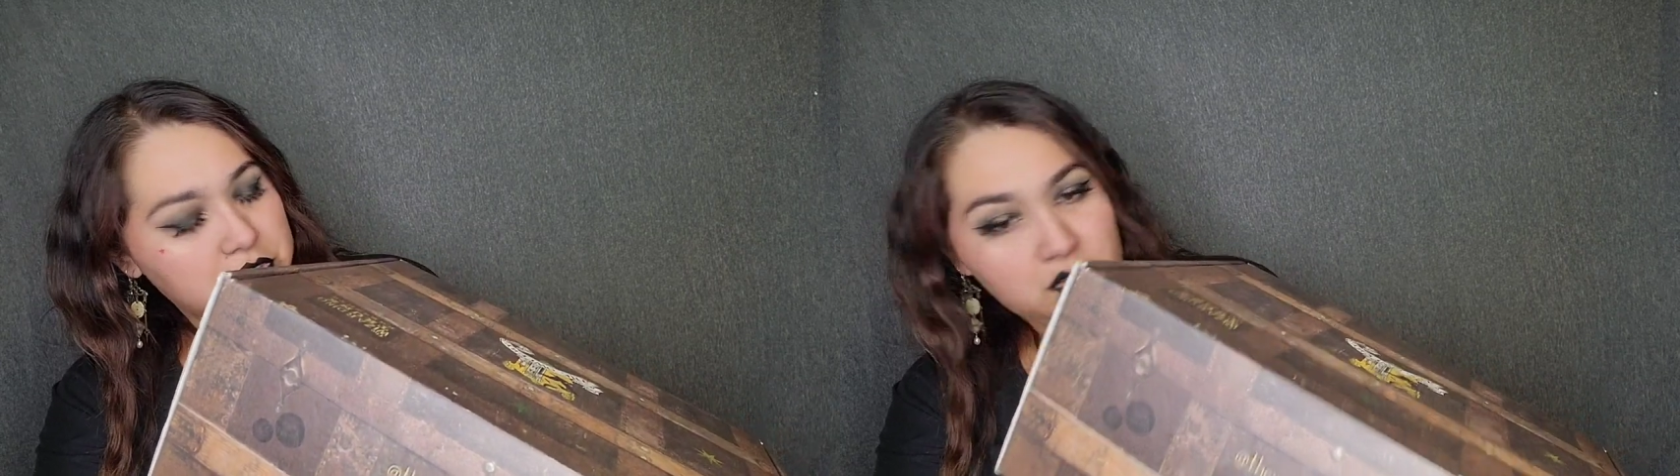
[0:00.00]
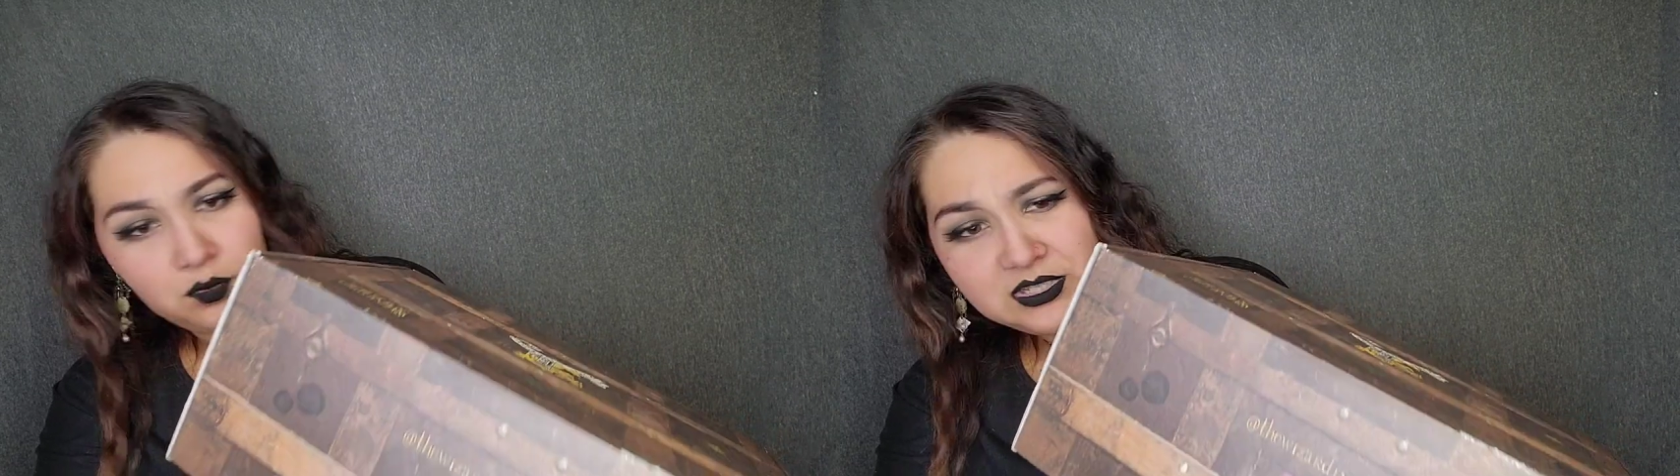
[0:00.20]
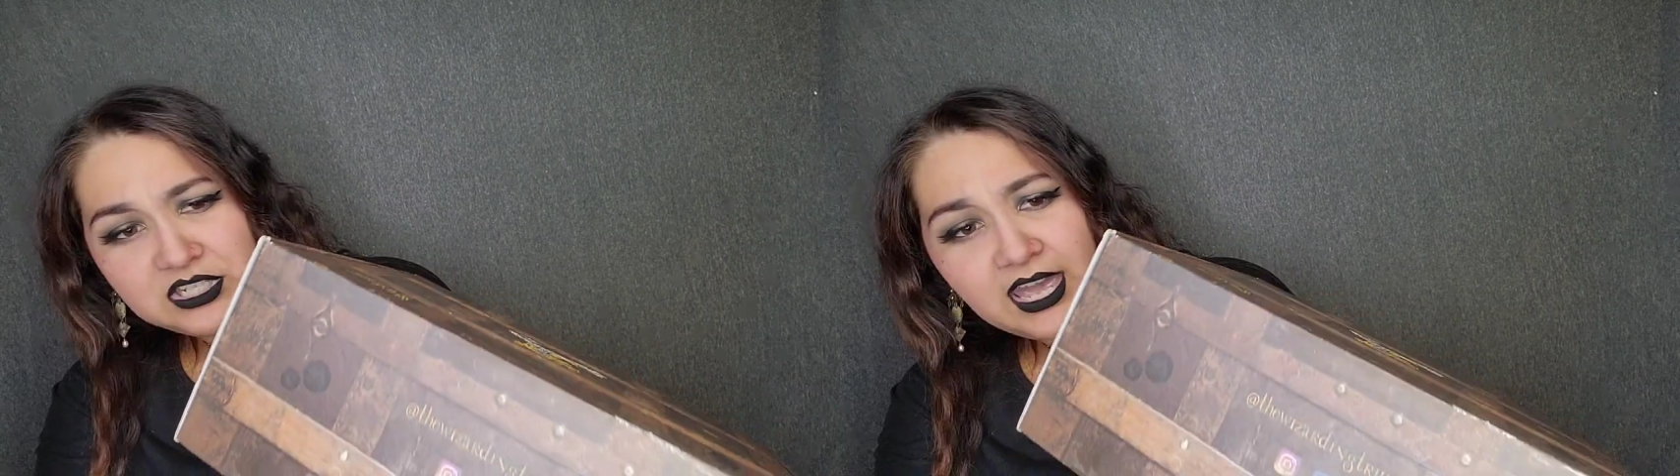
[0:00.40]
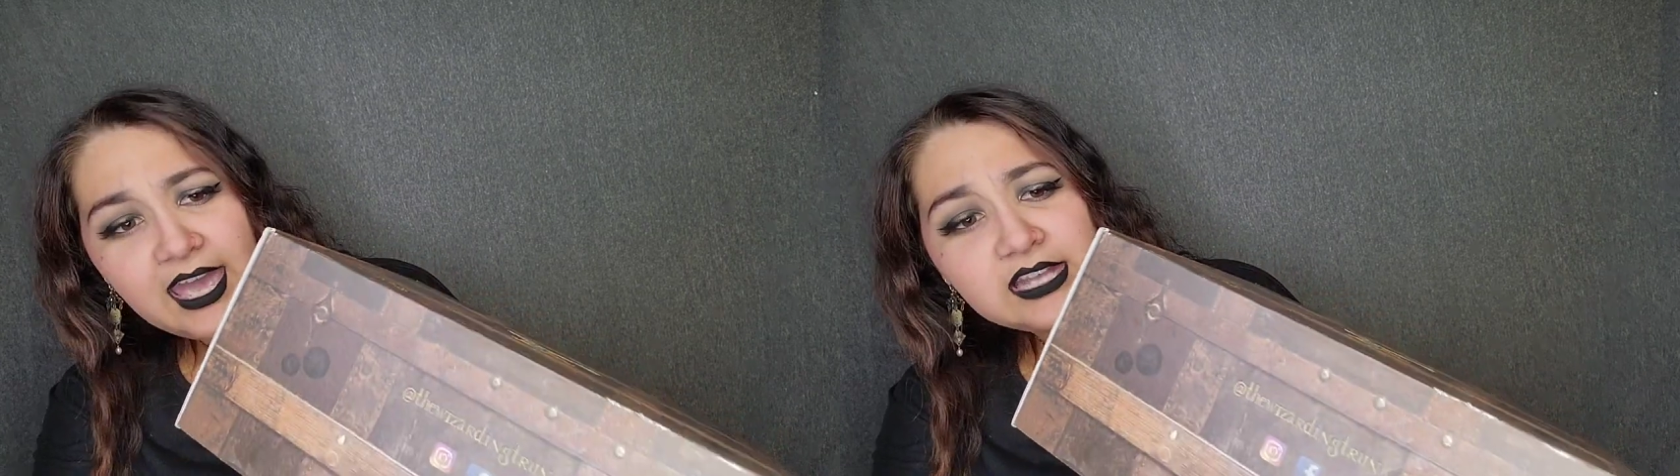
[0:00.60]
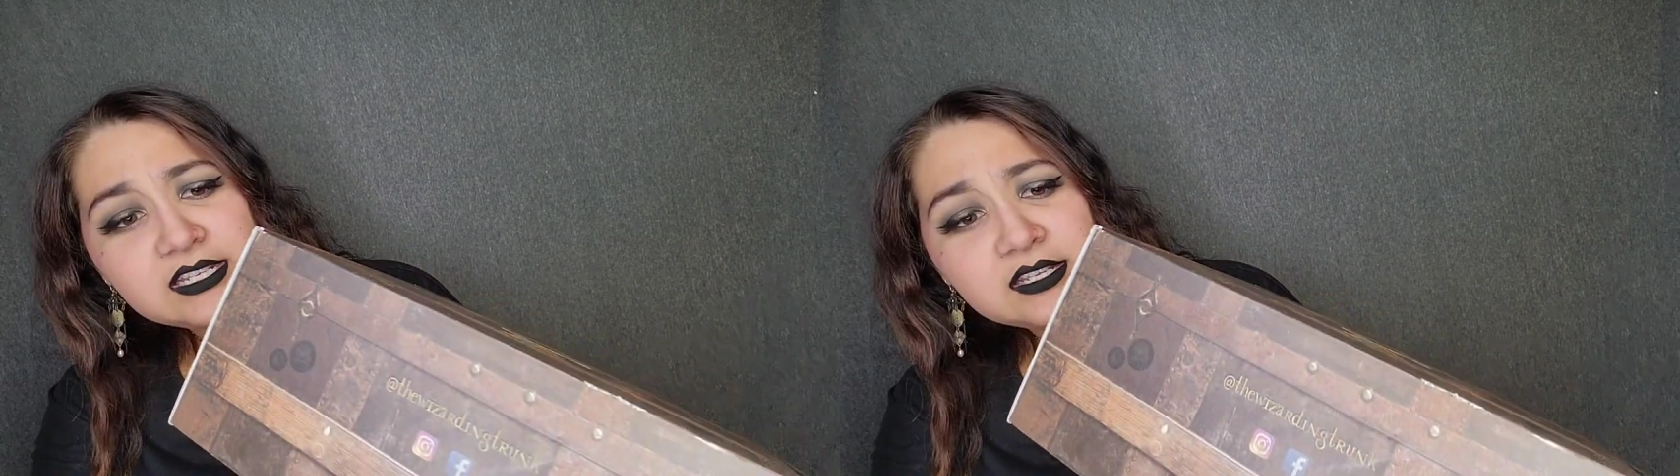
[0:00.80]
A witch
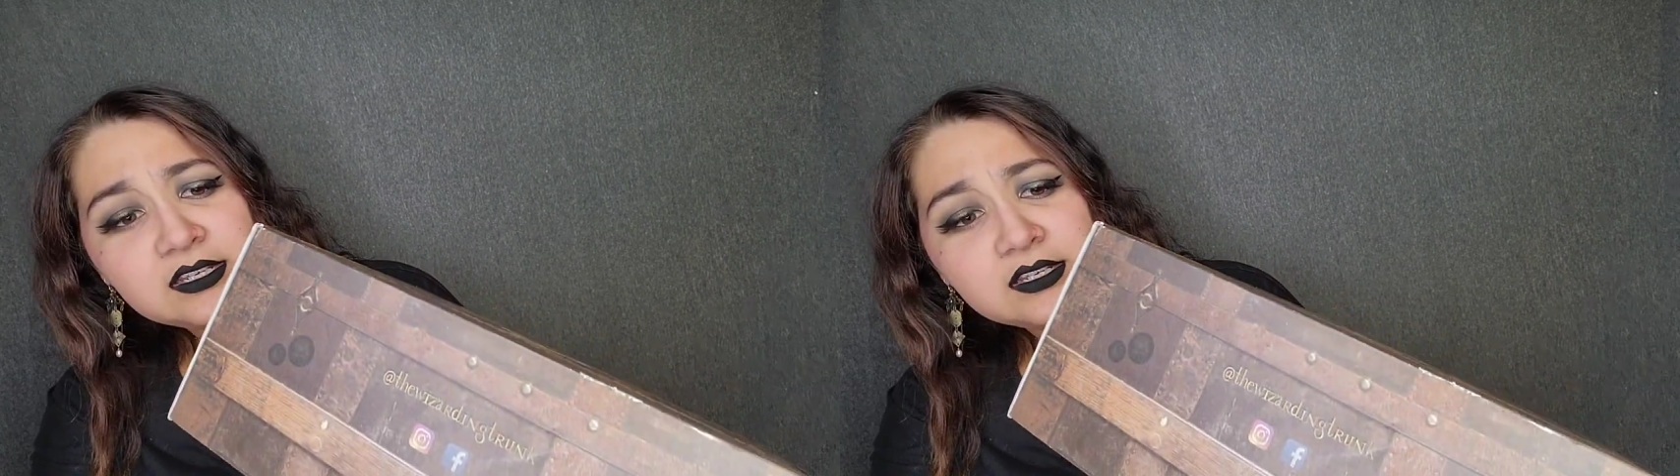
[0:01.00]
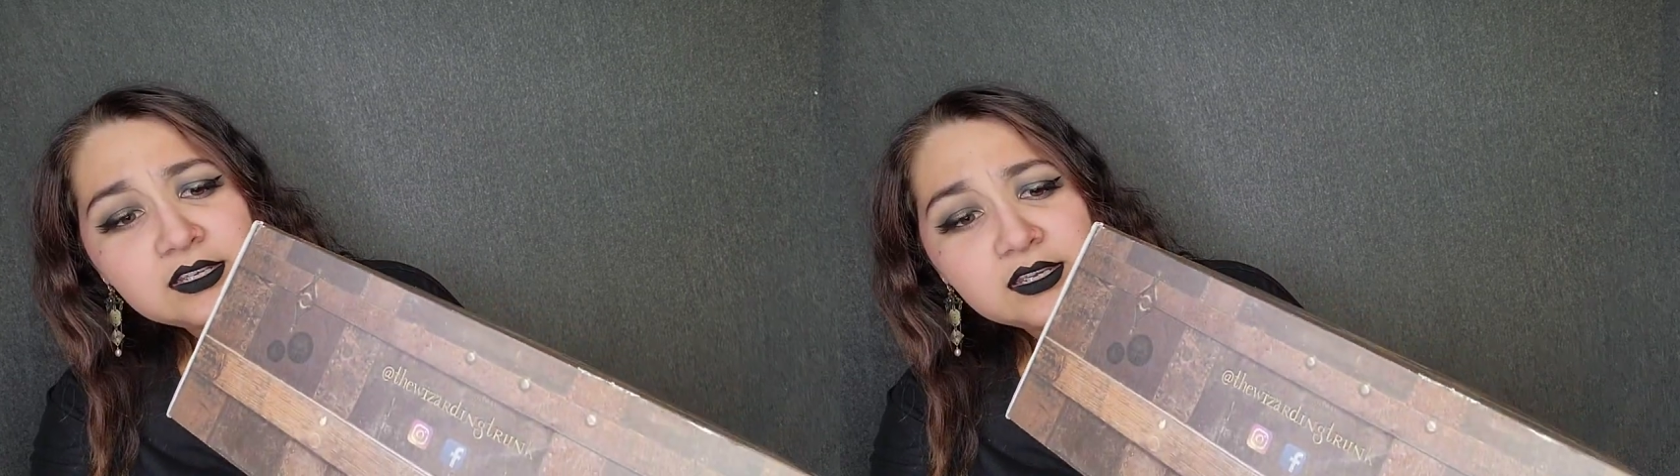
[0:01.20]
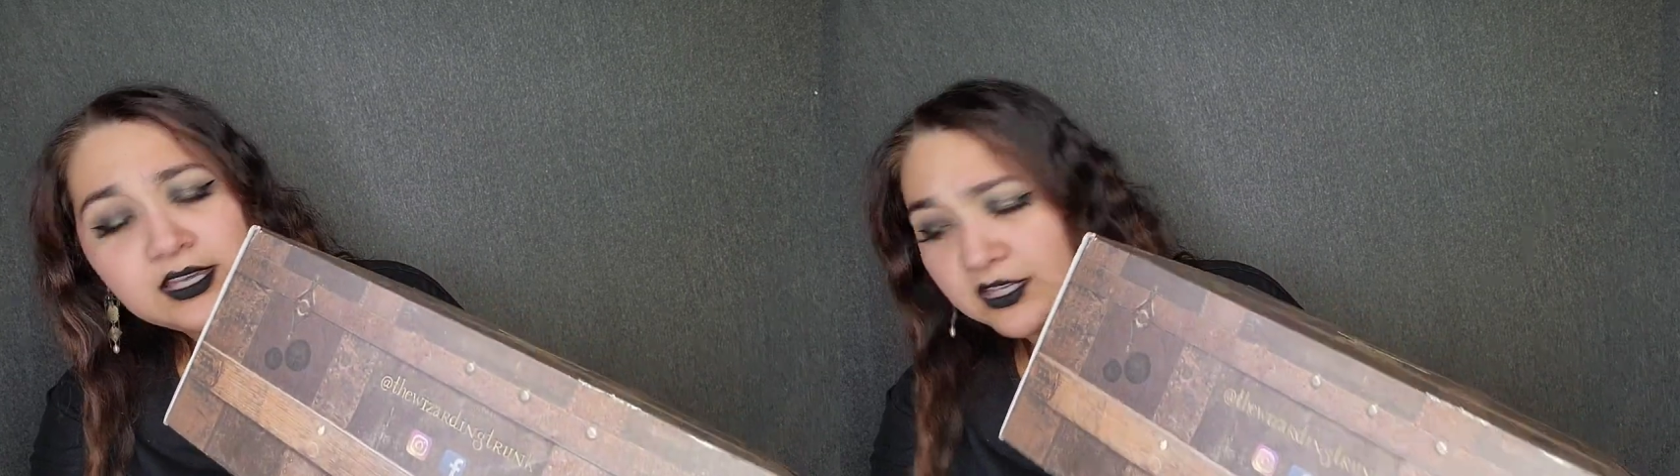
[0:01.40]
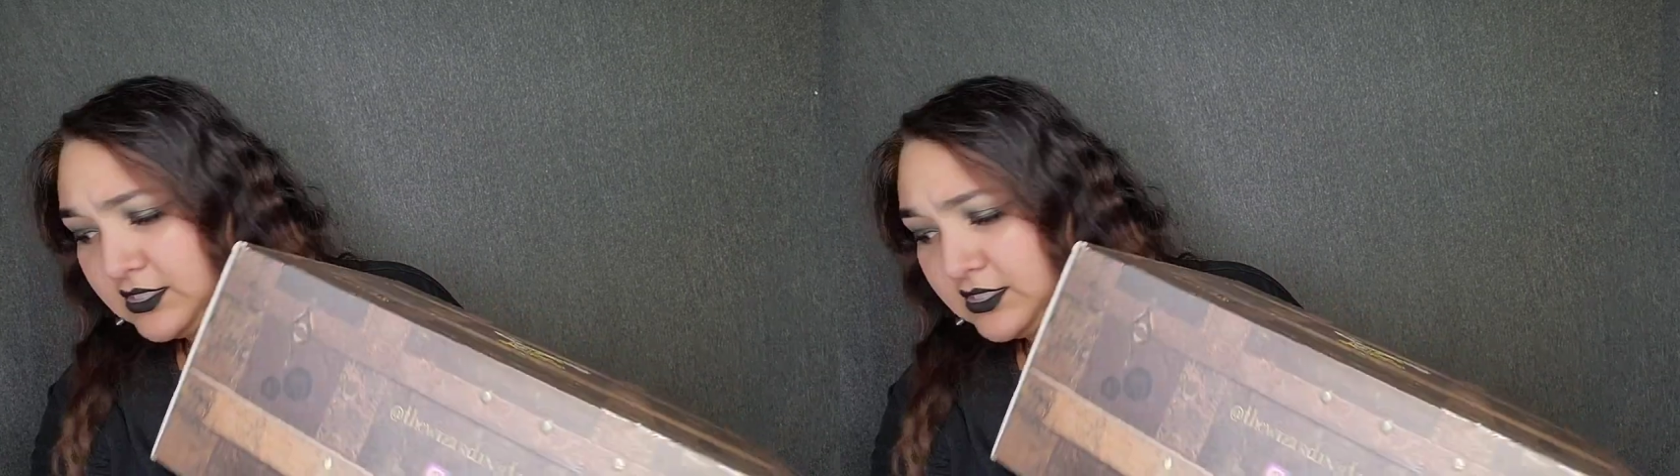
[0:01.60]
hat. And a